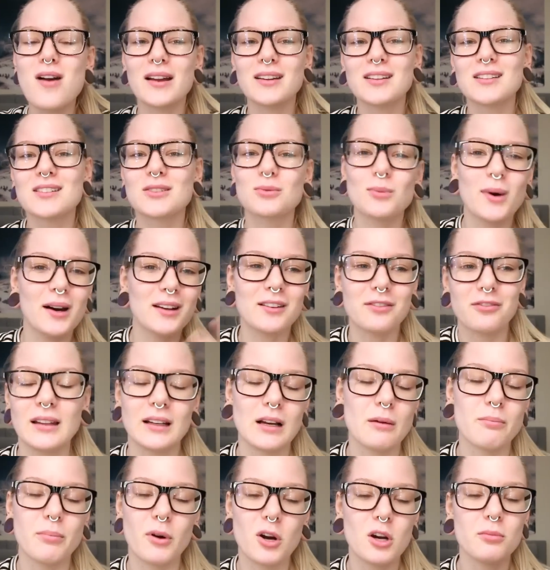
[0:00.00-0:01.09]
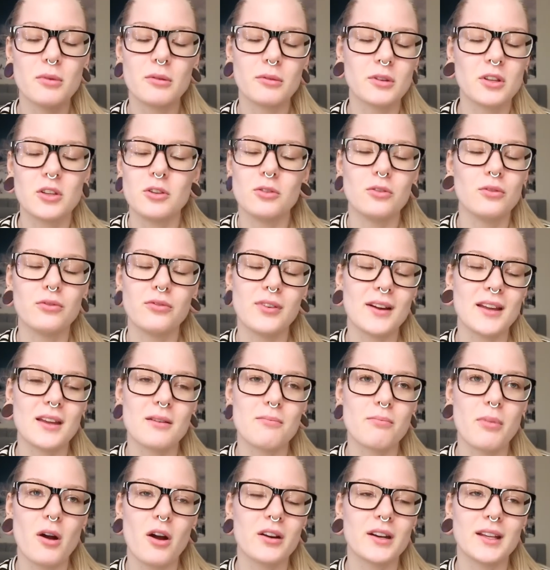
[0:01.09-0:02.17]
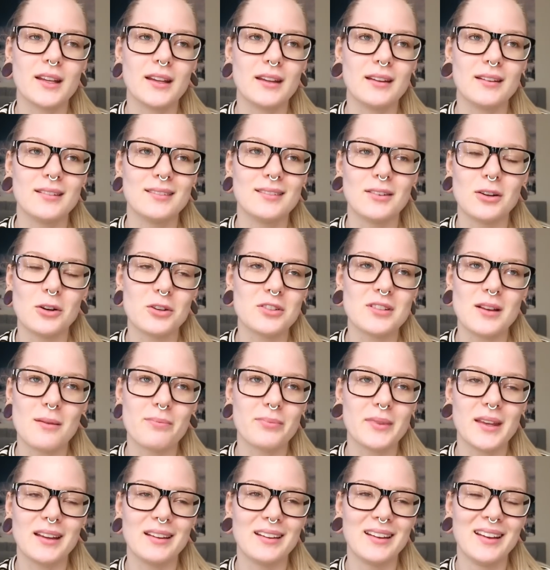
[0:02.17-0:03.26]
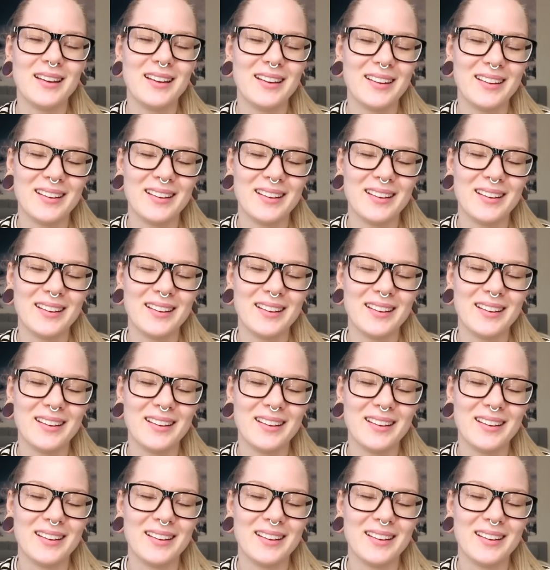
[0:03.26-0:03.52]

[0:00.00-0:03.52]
I just want a, like a barbecue fucking party or something,